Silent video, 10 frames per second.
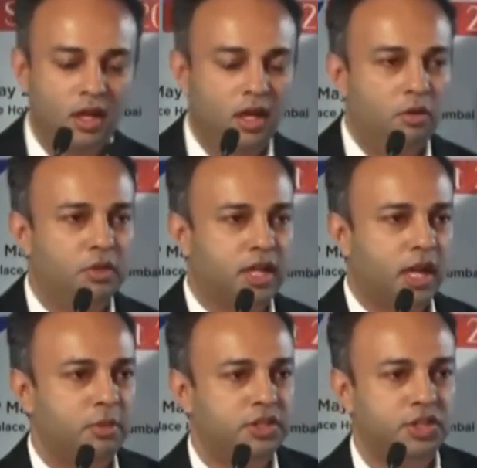With
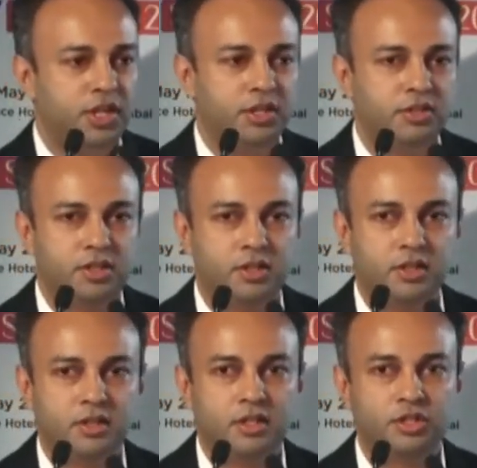climate change,
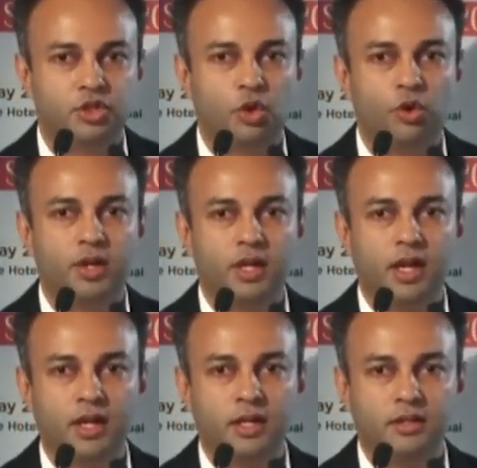the
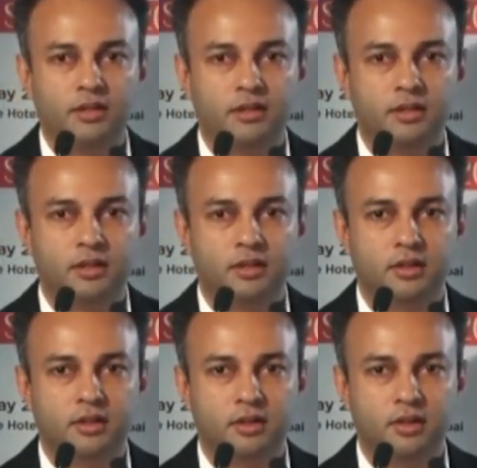storyline
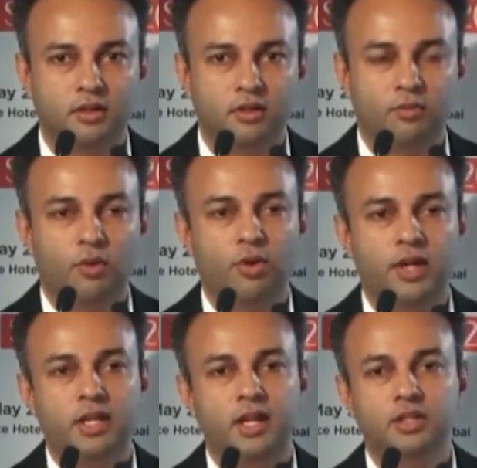for
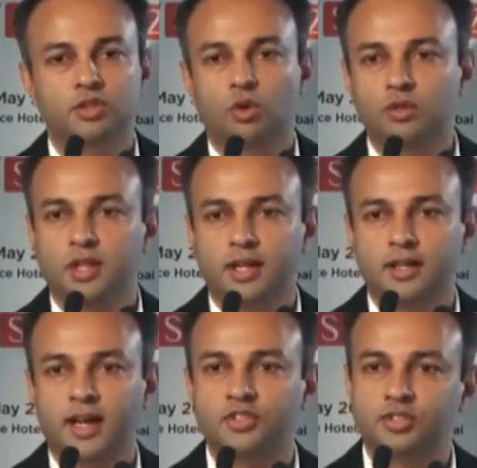India's coastline
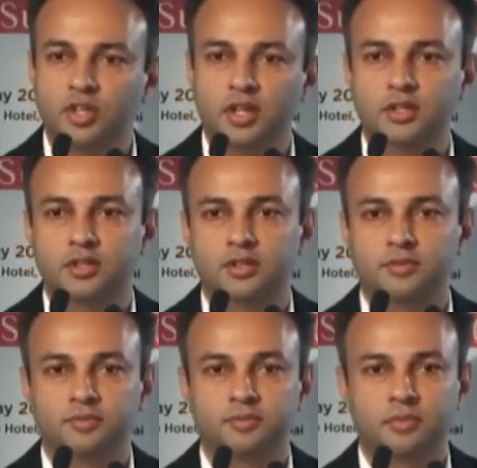has changed,
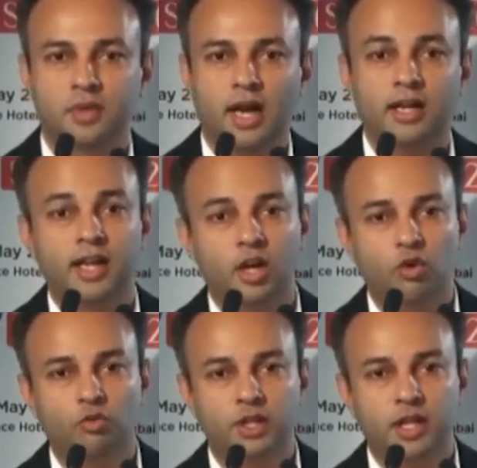and
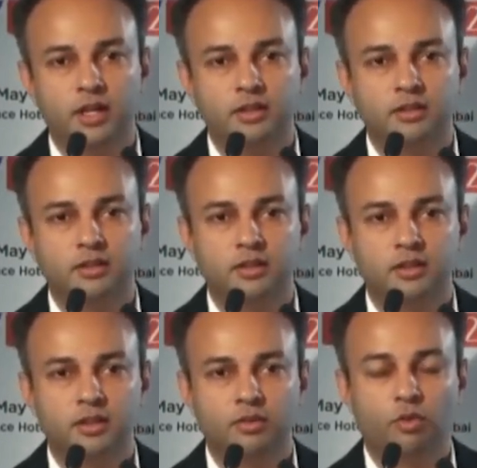along with that,
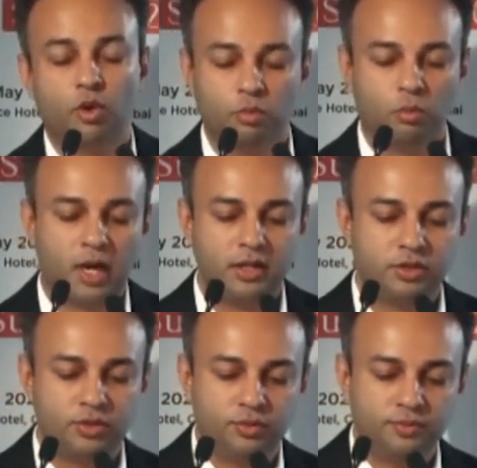for Mumbai too.